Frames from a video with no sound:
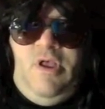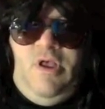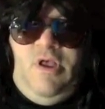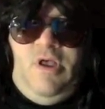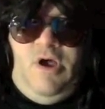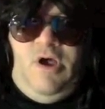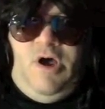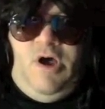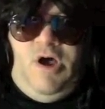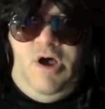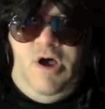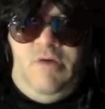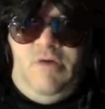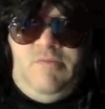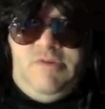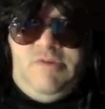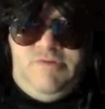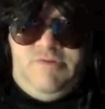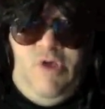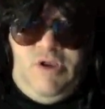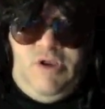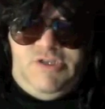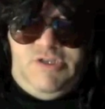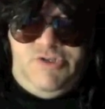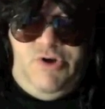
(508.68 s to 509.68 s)
as
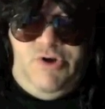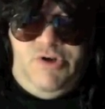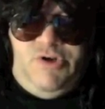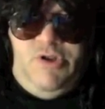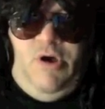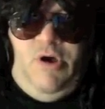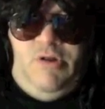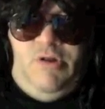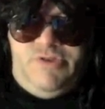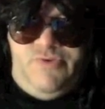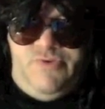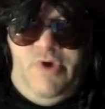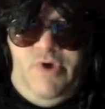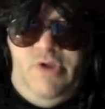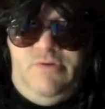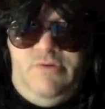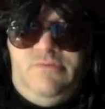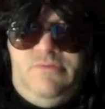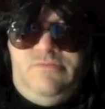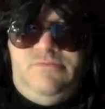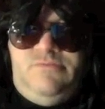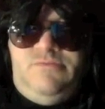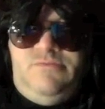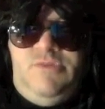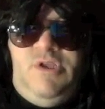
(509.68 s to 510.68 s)
long as they're adults, right?
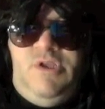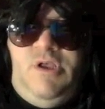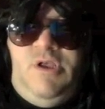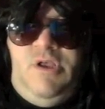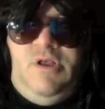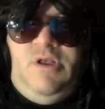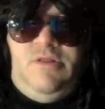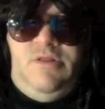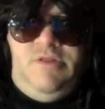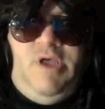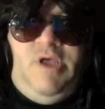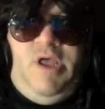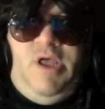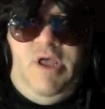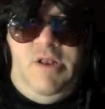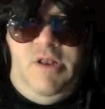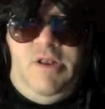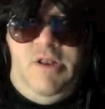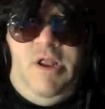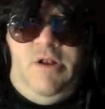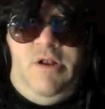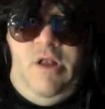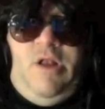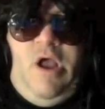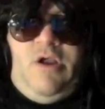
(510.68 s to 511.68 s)
Then
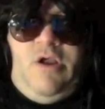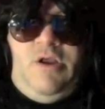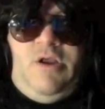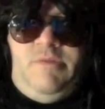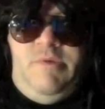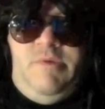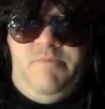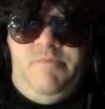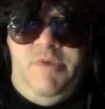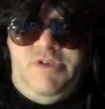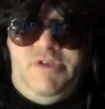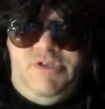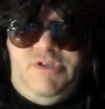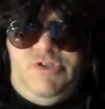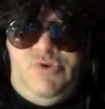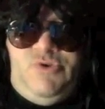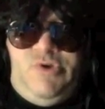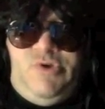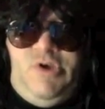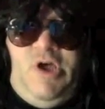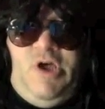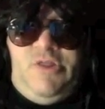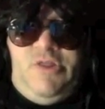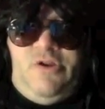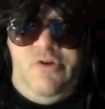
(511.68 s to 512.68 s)
they're not going to be busy
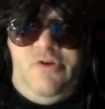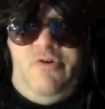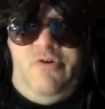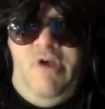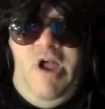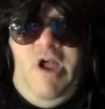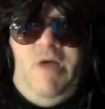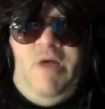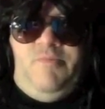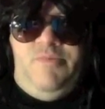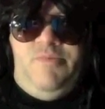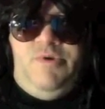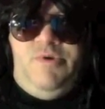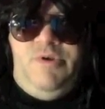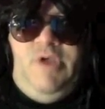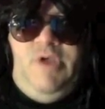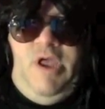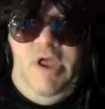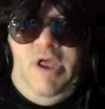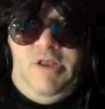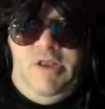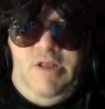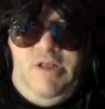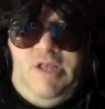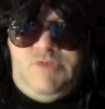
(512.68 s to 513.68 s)
doing other crap.
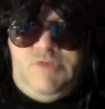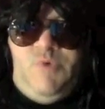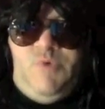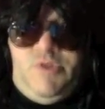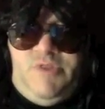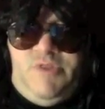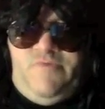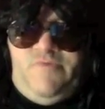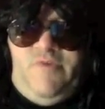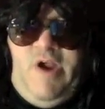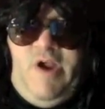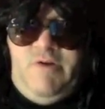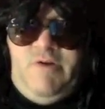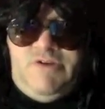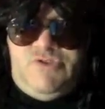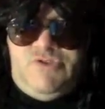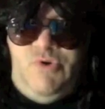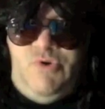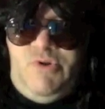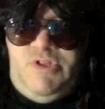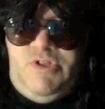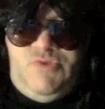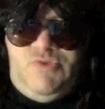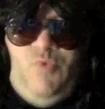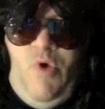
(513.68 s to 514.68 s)
And that's what the
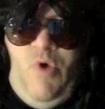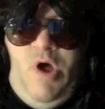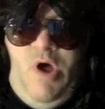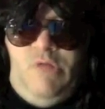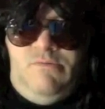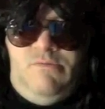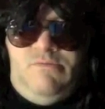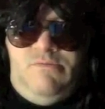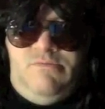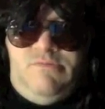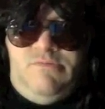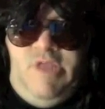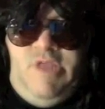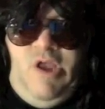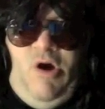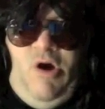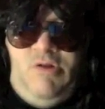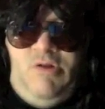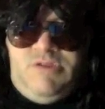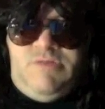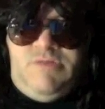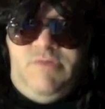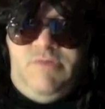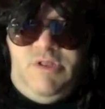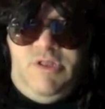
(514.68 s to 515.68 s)
Virusonians want. They
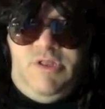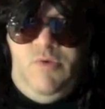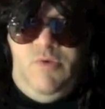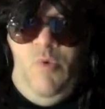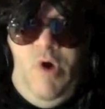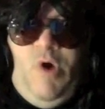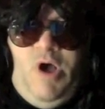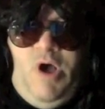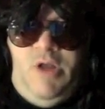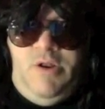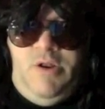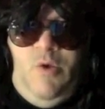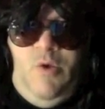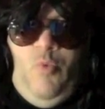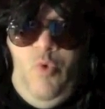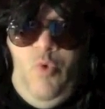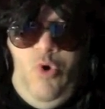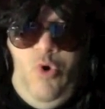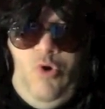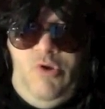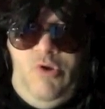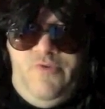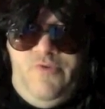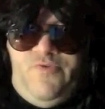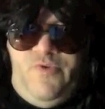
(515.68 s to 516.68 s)
ultimately want a
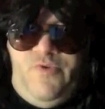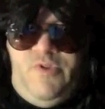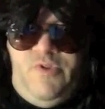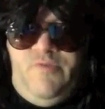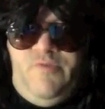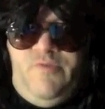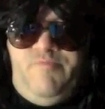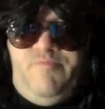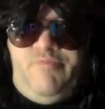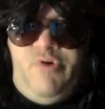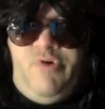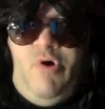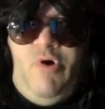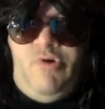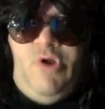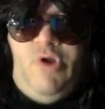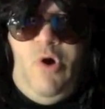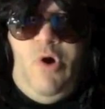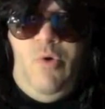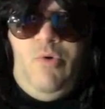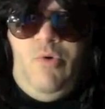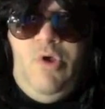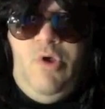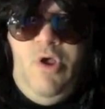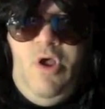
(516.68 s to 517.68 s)
world full of
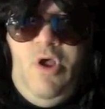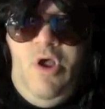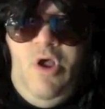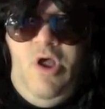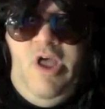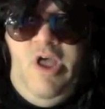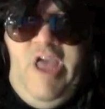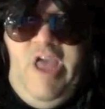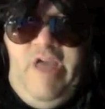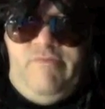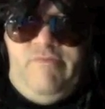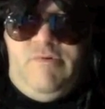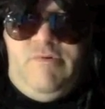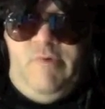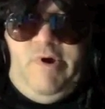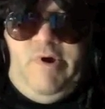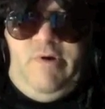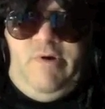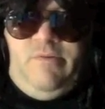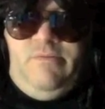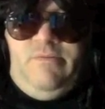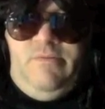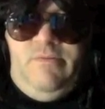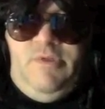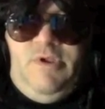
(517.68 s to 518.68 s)
Prono
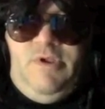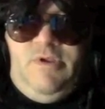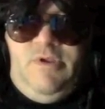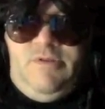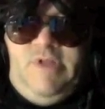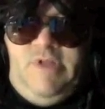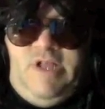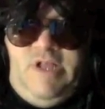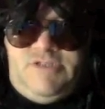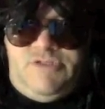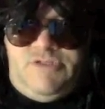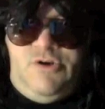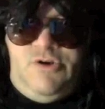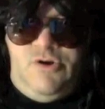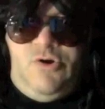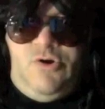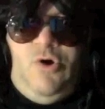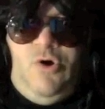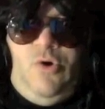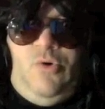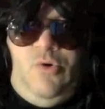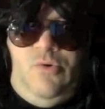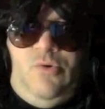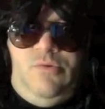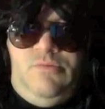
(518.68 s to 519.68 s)
everywhere. That's their
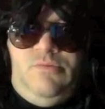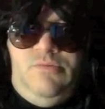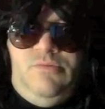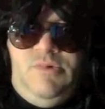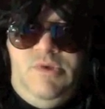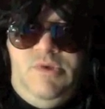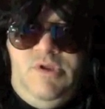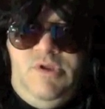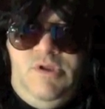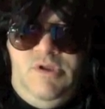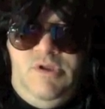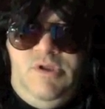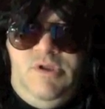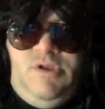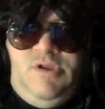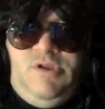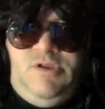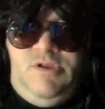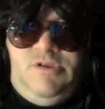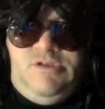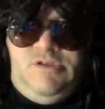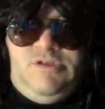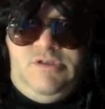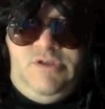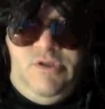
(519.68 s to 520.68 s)
goal.
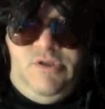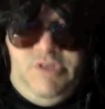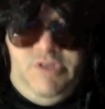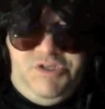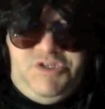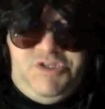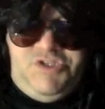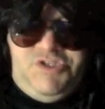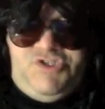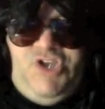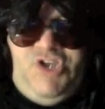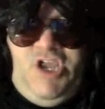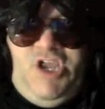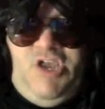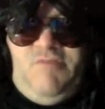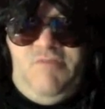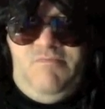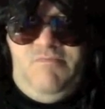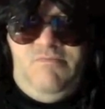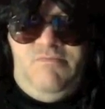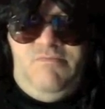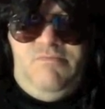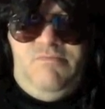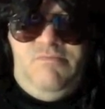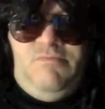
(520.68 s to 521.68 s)
So this is
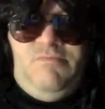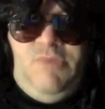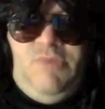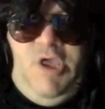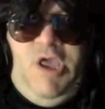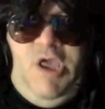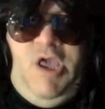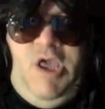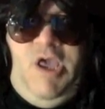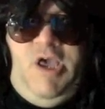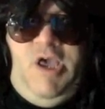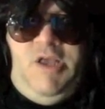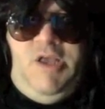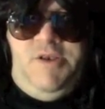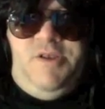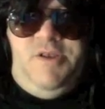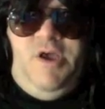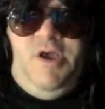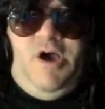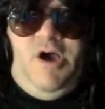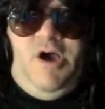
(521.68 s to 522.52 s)
Jim, and